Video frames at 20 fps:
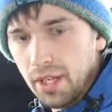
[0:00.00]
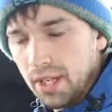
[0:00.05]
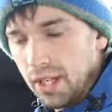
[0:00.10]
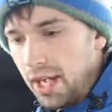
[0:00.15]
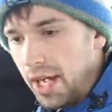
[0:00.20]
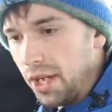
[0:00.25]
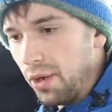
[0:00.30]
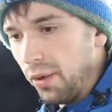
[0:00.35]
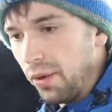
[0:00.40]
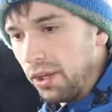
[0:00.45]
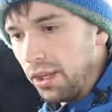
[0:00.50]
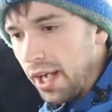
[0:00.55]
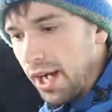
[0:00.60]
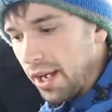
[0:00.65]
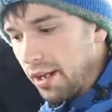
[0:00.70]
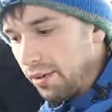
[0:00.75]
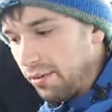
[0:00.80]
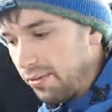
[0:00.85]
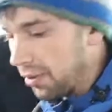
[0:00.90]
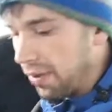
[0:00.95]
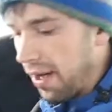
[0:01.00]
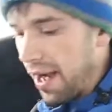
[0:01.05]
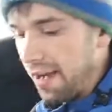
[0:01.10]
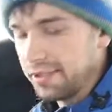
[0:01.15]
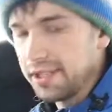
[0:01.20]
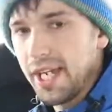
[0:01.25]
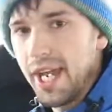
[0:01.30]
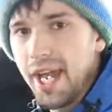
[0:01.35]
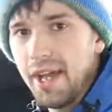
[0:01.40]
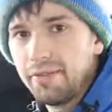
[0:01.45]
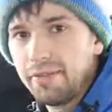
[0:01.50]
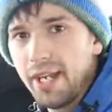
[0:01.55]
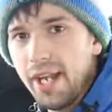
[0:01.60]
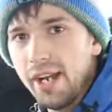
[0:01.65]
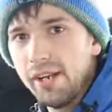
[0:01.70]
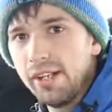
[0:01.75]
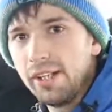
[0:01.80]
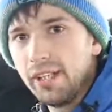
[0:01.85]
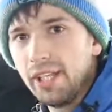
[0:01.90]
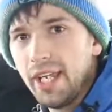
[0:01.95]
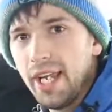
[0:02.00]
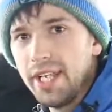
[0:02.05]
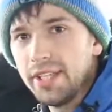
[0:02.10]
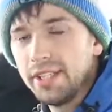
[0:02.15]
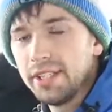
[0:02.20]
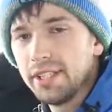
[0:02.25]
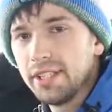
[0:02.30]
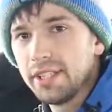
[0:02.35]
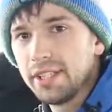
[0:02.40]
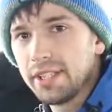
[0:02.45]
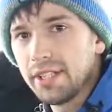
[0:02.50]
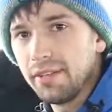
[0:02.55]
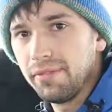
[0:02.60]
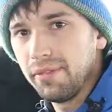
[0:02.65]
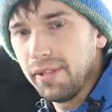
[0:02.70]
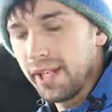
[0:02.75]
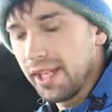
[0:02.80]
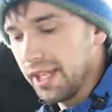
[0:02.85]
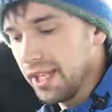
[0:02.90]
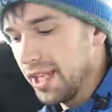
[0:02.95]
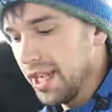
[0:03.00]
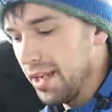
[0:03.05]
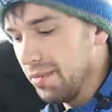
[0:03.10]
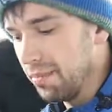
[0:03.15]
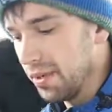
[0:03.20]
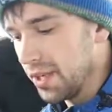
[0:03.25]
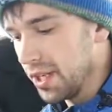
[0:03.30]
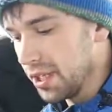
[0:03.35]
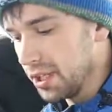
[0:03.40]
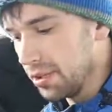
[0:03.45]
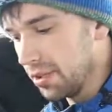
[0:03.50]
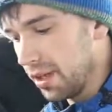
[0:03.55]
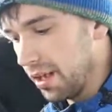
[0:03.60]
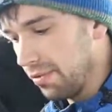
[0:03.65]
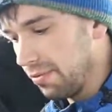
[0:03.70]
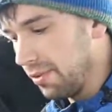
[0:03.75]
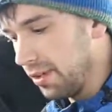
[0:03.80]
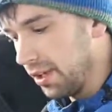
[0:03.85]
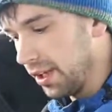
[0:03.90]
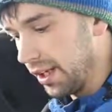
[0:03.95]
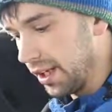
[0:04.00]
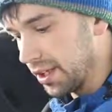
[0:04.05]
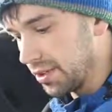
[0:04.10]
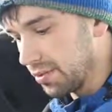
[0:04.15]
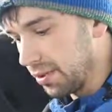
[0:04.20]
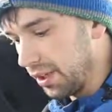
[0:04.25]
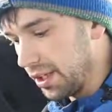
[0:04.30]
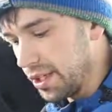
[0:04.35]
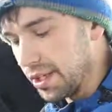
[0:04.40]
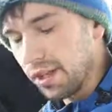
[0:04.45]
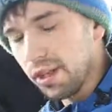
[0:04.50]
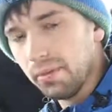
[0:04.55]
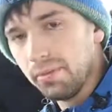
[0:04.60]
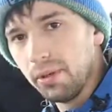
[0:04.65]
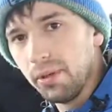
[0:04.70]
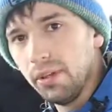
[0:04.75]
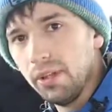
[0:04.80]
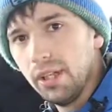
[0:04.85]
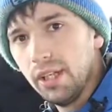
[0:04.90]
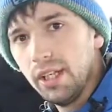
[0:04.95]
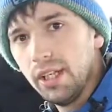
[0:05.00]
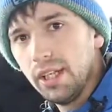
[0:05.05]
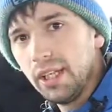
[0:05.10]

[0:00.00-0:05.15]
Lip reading: I know a lot of graphs have carrying cases and stuff like that, but this one I feel like is really durable.